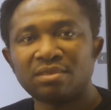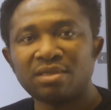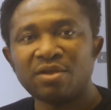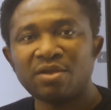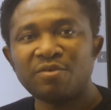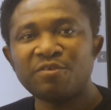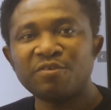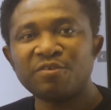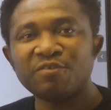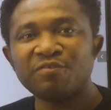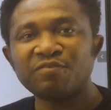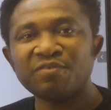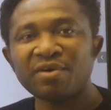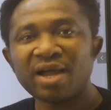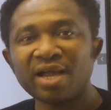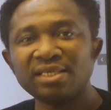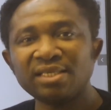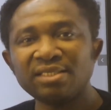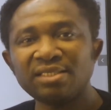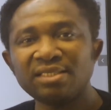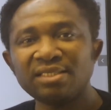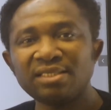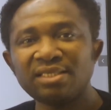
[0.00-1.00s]
If you
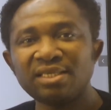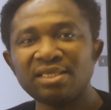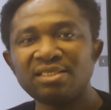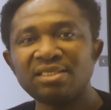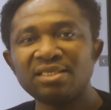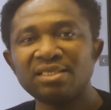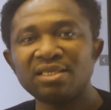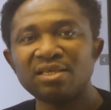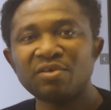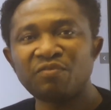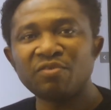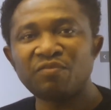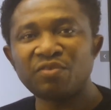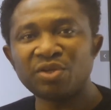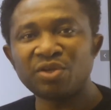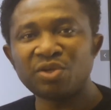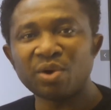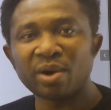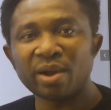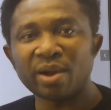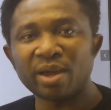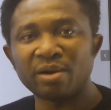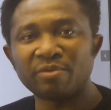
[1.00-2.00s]
find this
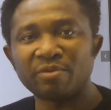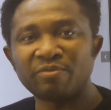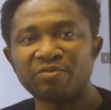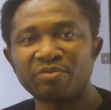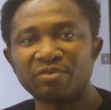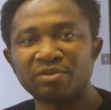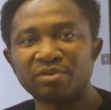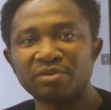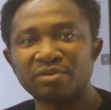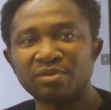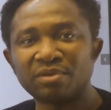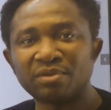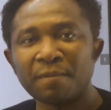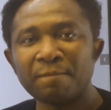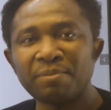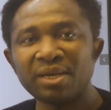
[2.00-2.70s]
video helpful,